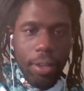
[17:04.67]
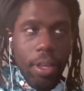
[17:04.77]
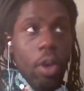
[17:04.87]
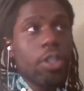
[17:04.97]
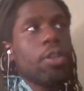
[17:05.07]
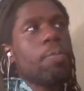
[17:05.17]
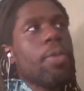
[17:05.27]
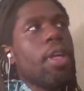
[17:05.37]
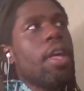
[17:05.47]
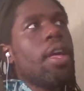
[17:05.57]
So
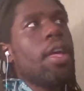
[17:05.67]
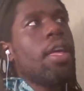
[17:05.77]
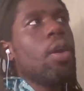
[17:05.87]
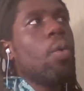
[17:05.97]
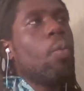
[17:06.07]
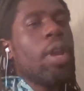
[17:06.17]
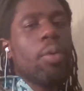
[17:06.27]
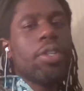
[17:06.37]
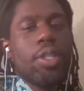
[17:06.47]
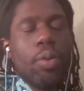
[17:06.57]
when I
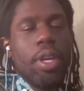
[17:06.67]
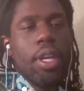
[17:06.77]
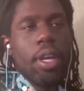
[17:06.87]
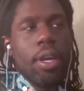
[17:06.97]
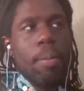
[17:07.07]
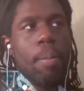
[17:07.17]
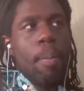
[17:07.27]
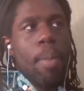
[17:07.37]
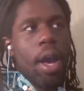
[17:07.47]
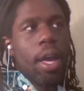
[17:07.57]
was doing
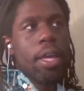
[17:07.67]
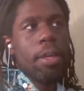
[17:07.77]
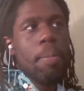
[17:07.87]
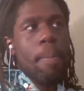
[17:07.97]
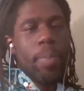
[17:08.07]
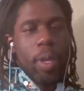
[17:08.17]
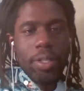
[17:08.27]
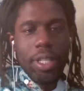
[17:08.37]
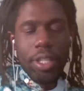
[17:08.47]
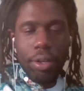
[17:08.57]
my
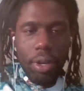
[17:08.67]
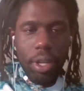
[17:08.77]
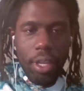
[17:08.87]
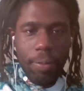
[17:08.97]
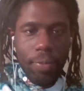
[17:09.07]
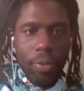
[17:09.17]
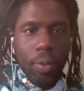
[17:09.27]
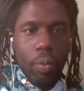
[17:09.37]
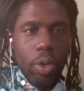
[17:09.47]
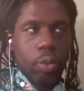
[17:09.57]
music degree,
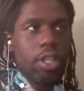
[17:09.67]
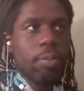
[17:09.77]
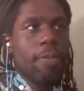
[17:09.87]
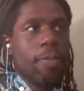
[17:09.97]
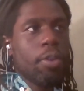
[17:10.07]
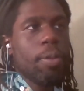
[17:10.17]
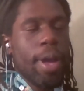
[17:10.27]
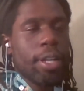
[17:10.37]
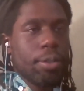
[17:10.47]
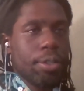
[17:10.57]
which was before the
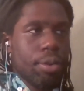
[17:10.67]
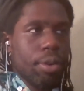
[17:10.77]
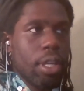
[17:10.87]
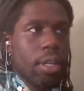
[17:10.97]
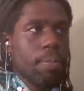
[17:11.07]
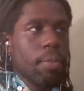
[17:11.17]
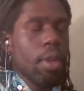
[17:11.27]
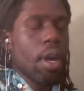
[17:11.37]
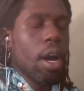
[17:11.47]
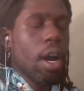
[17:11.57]
bachelor's degree,
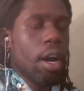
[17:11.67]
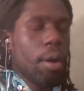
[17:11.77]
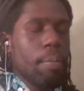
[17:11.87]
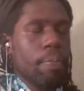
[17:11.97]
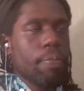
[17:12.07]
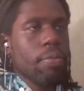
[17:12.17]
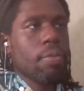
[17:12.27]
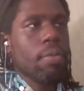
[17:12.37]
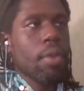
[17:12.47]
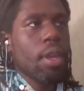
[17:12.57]
um,
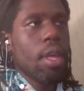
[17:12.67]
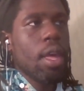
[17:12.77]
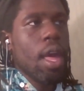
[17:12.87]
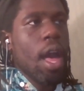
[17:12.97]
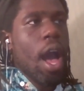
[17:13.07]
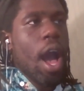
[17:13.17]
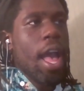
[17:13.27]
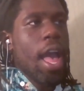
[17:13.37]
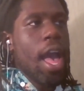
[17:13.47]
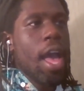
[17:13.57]
I
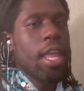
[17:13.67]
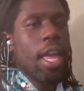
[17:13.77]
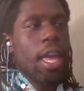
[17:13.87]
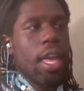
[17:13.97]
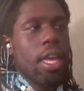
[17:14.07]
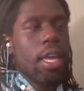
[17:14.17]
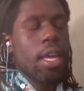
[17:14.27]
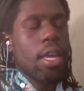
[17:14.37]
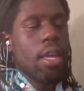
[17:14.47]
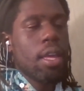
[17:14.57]
had
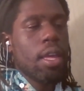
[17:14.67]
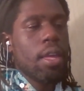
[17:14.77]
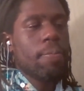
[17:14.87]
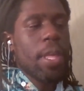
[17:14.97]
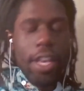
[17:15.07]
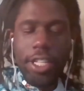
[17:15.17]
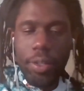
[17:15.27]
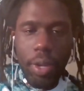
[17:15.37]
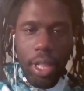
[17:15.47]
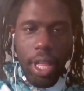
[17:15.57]
a history
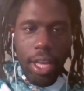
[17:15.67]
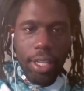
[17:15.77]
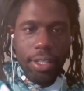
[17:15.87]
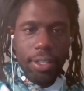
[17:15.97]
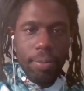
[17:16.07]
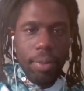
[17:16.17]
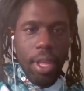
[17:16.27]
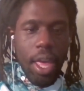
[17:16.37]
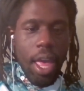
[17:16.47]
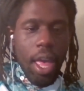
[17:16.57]
class,
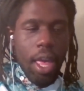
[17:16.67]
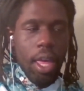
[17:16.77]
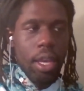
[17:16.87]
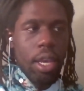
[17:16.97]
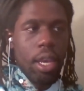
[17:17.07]
and